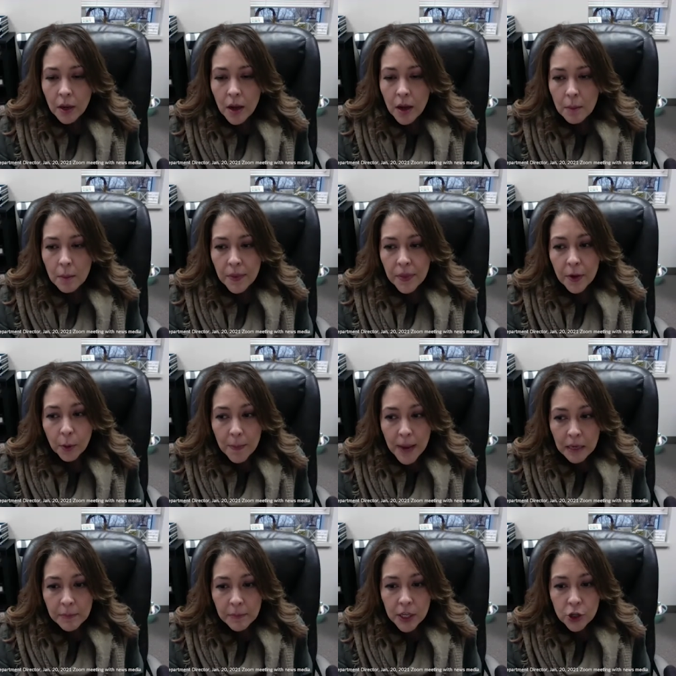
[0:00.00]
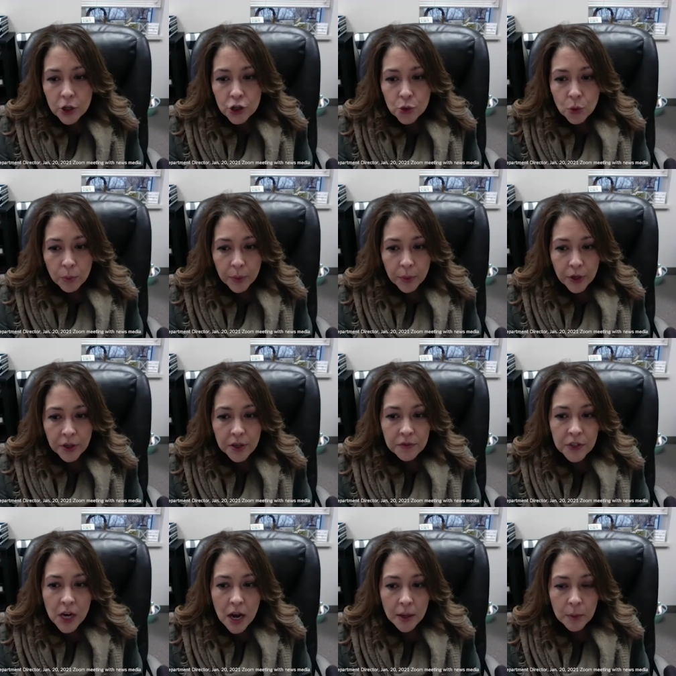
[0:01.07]
Um, but there may be a short period of
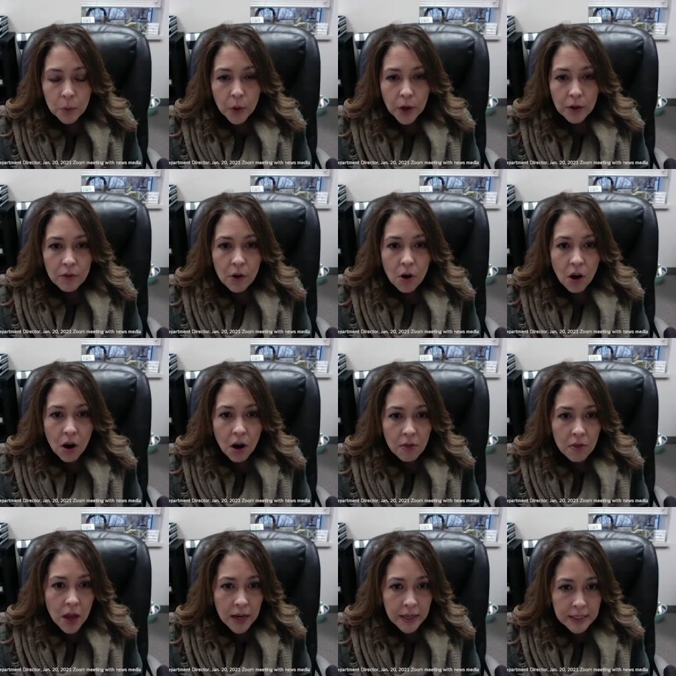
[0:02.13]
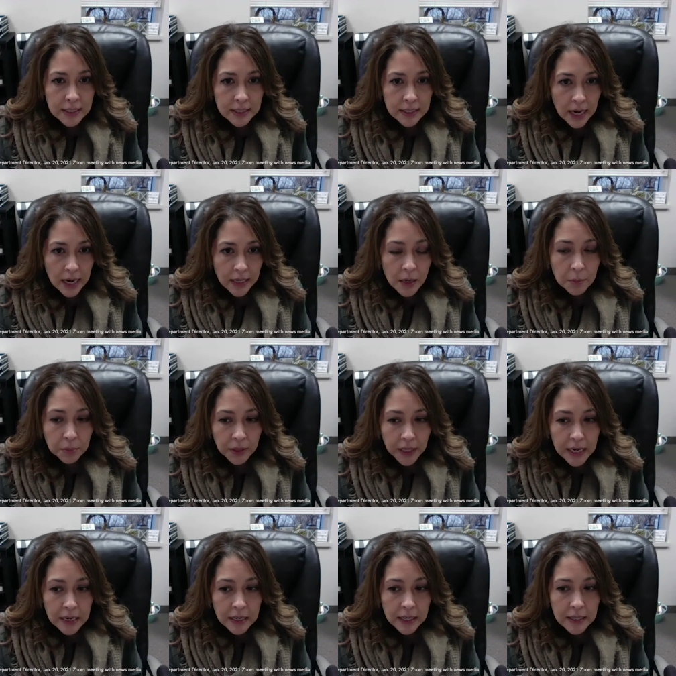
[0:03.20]
time where the online sign-up
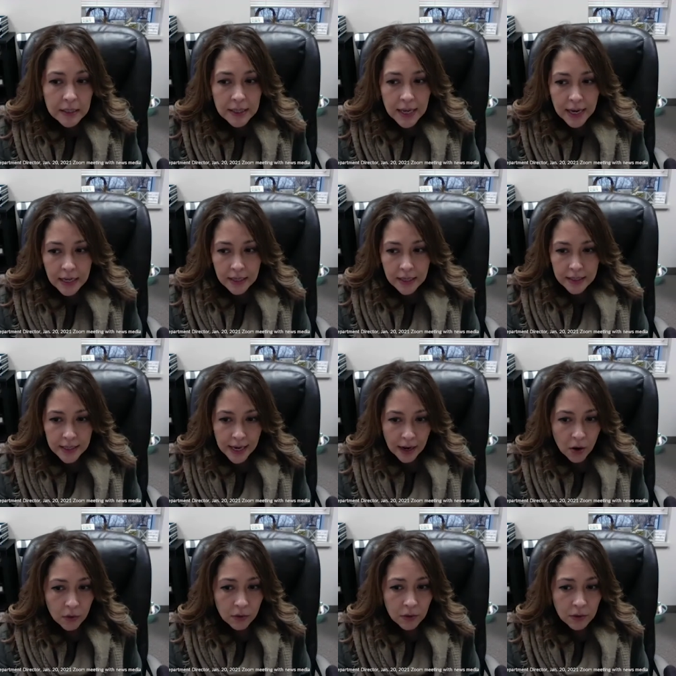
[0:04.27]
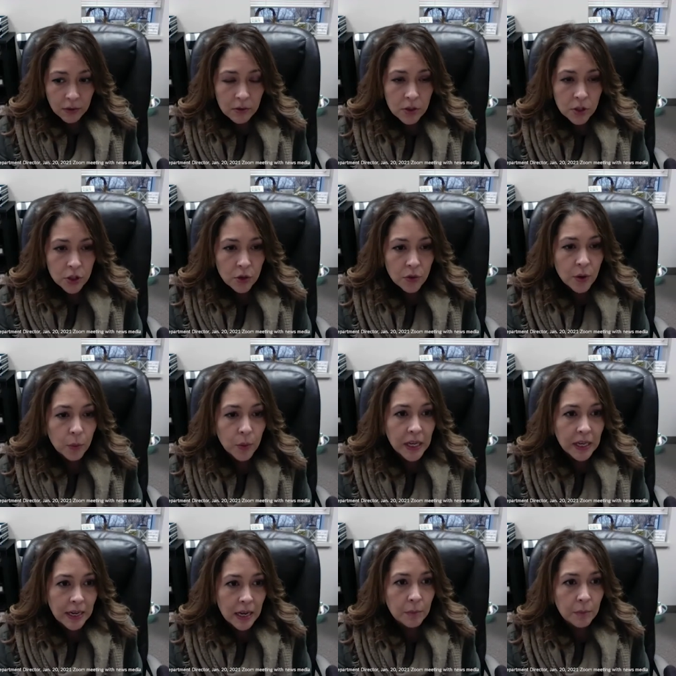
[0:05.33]
link is taken down so that we
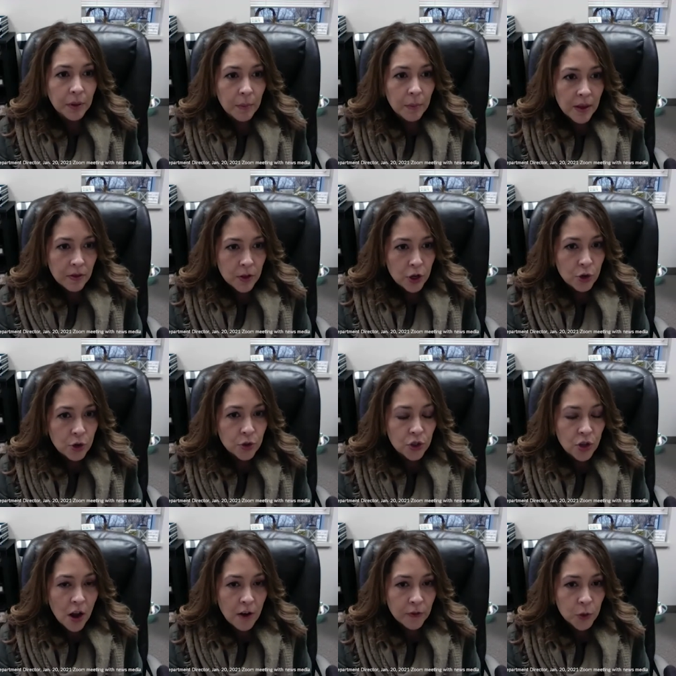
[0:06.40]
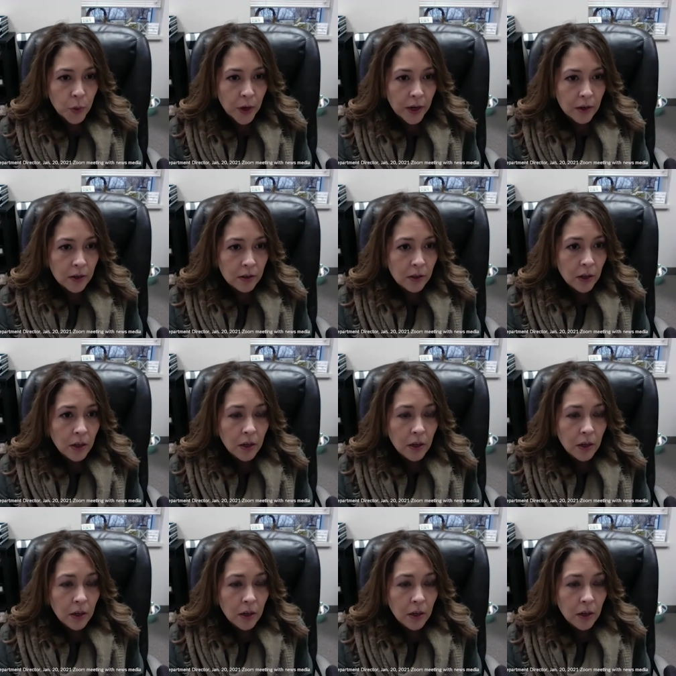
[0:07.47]
can implement the new software.